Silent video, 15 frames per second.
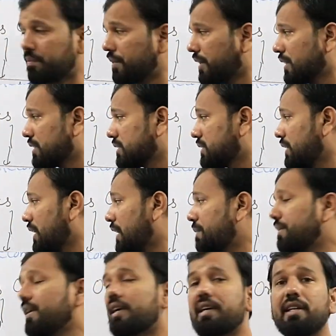we can say
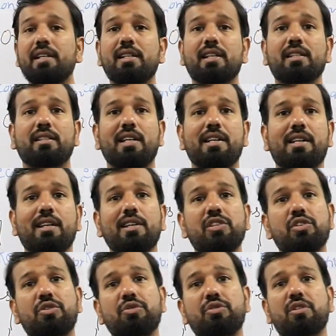IBRD is a central
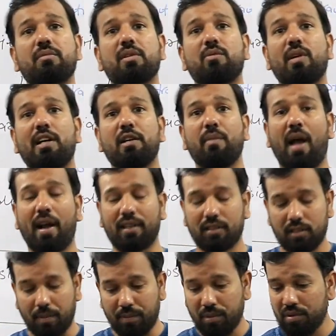institution of the World Bank.
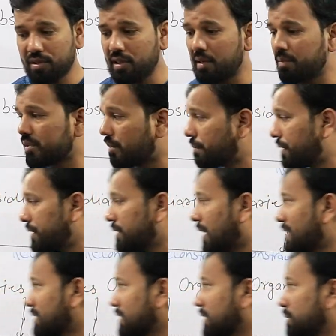Suppose that if somebody is
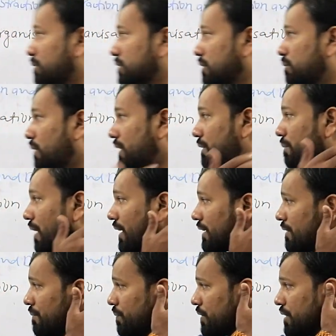asking about the World Bank,
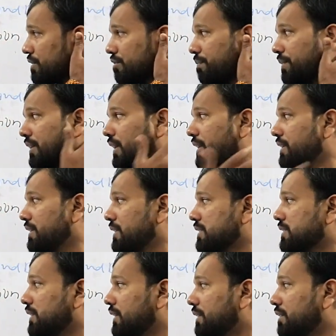so we can
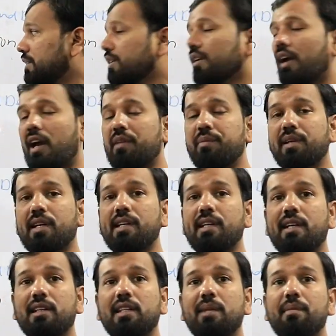easily and we can
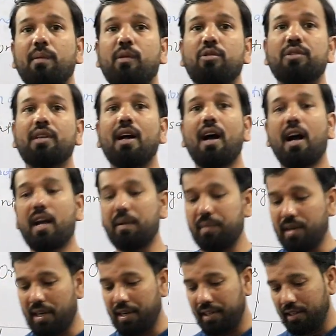tell them about the
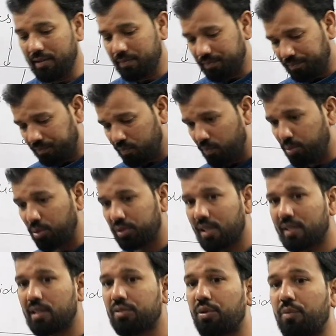IBRD. Both
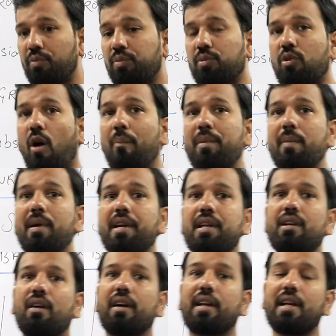are the
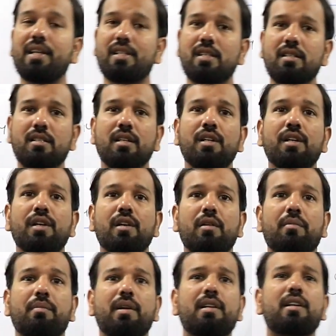complementary organizations,
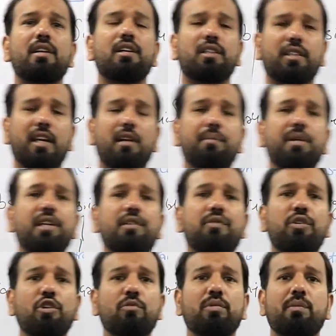but there are very
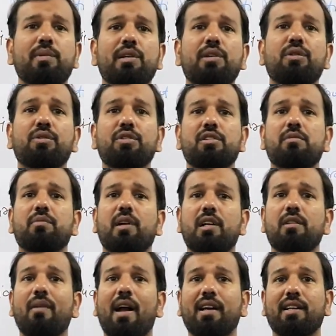few people knows
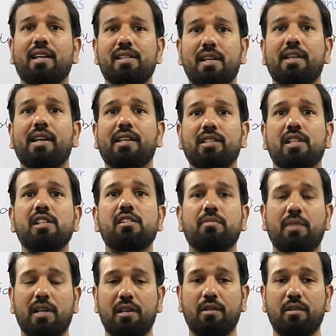World Bank doesn't exist.